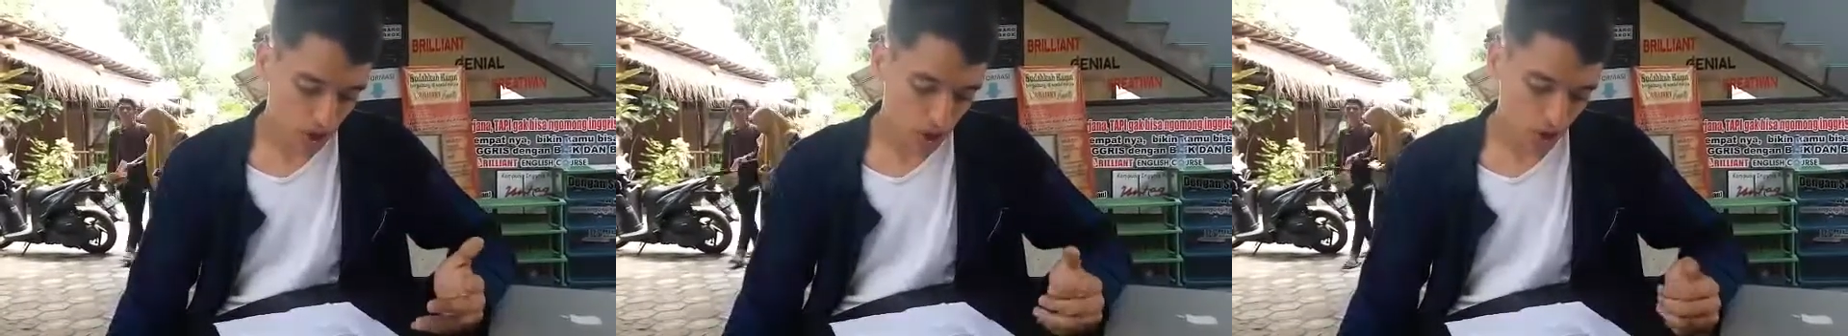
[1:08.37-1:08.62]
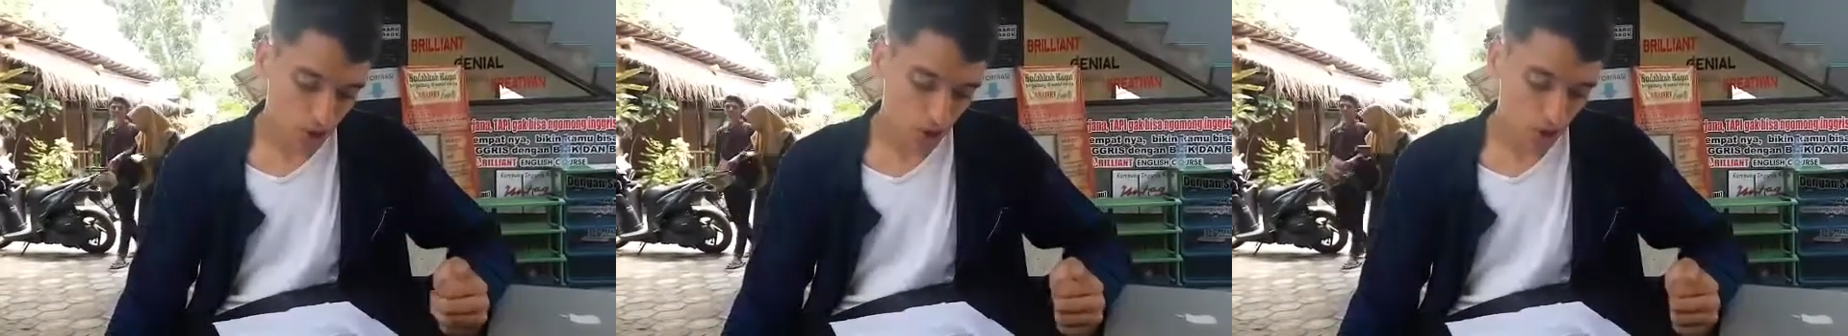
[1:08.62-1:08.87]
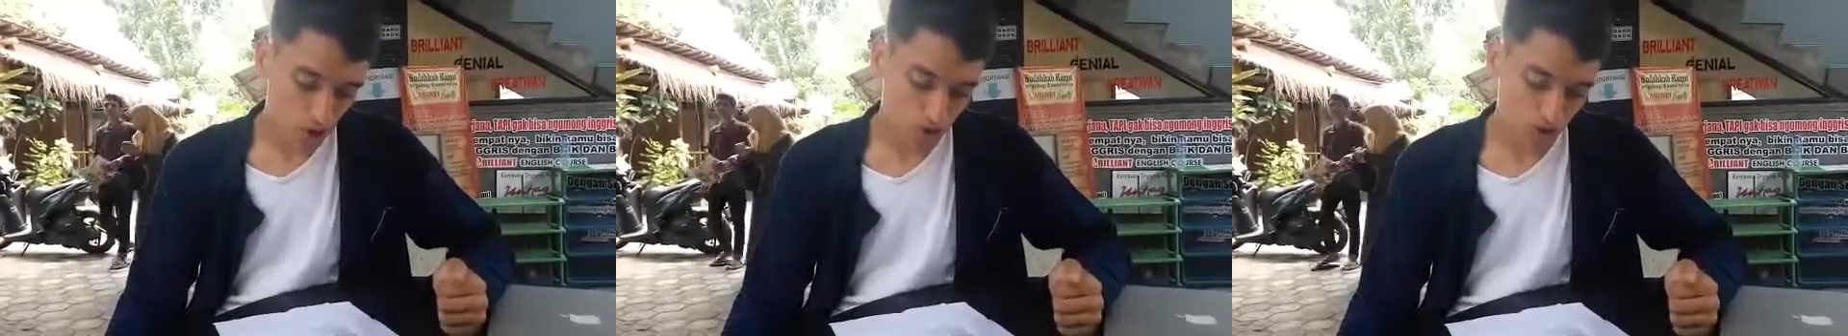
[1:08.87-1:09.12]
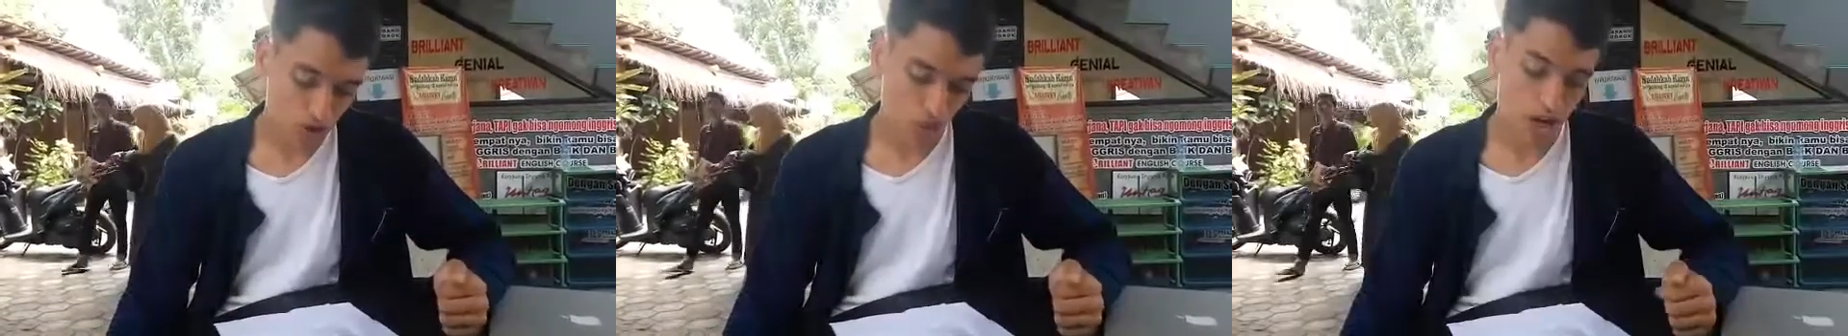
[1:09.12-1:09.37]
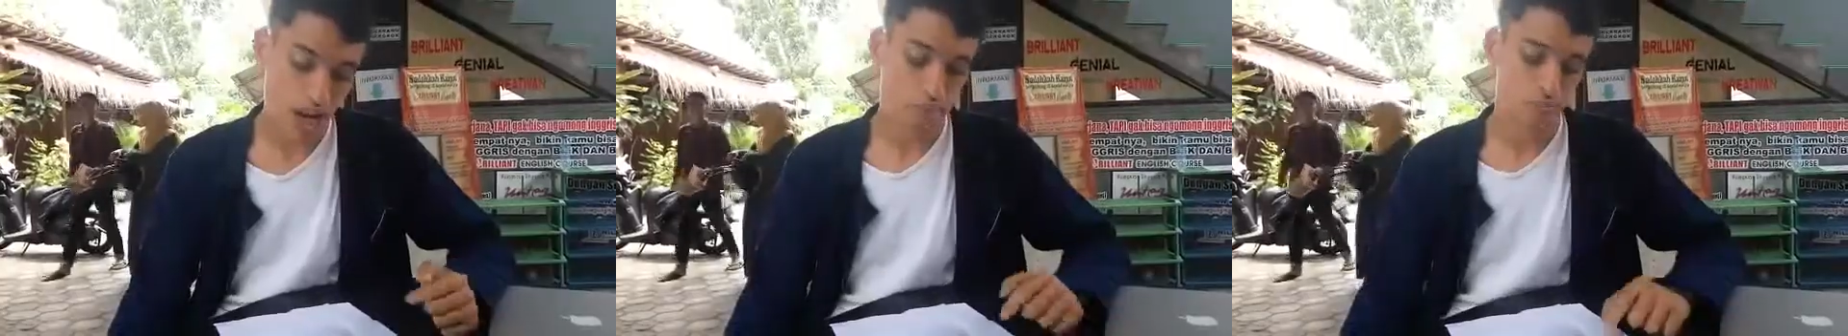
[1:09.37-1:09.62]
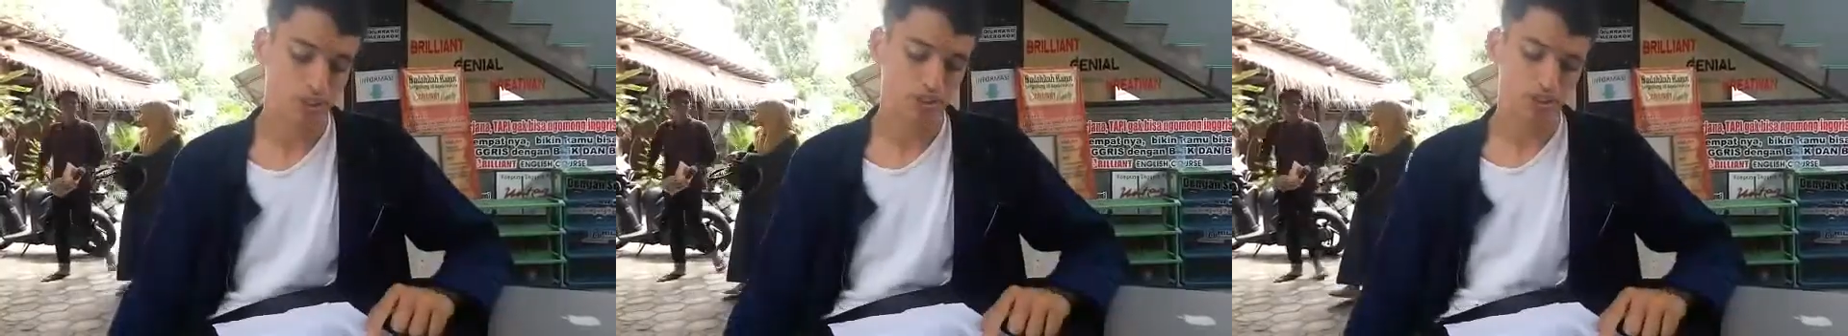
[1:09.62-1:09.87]
of culture shock
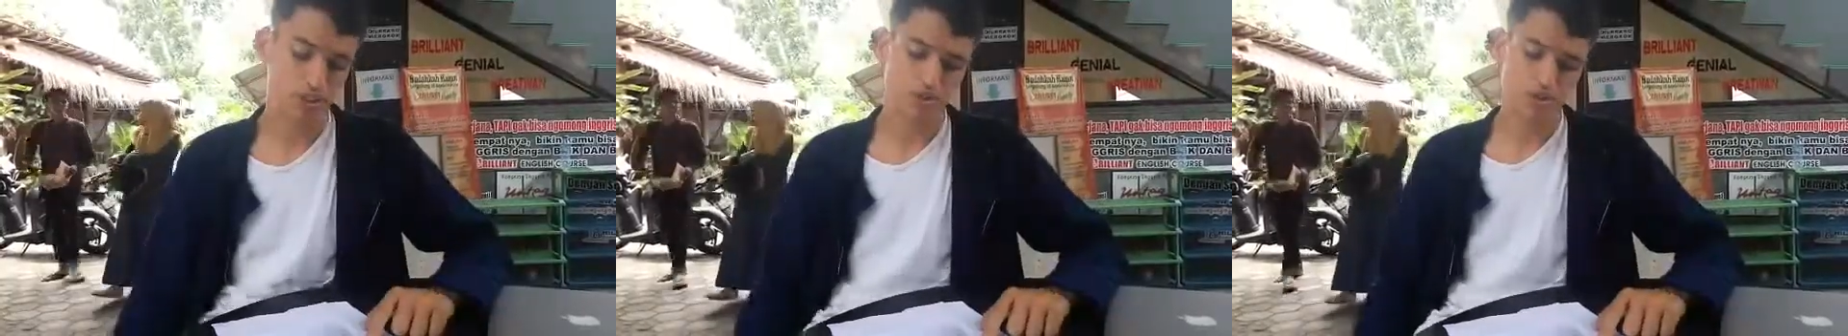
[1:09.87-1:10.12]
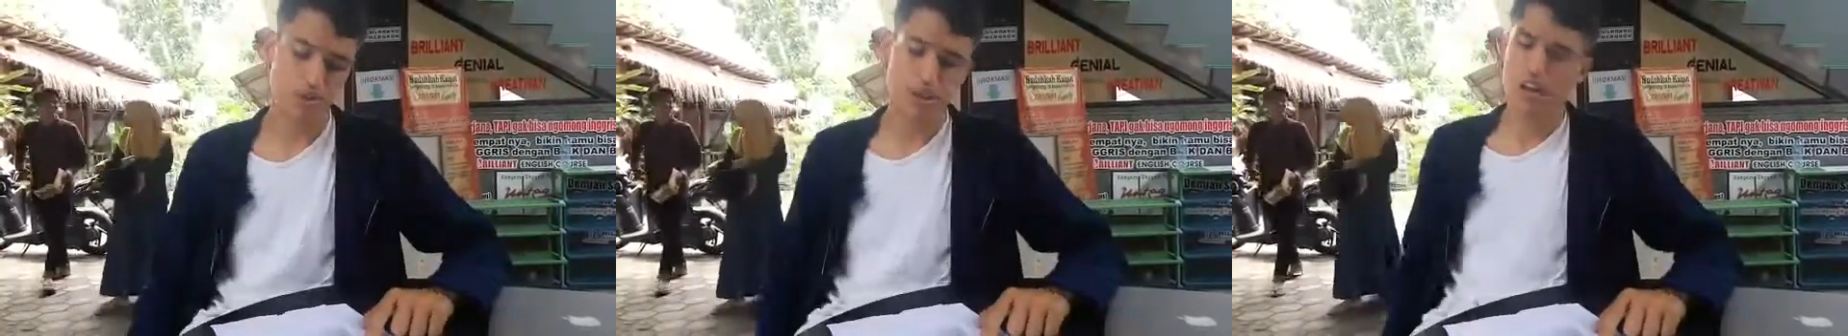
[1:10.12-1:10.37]
happening to you?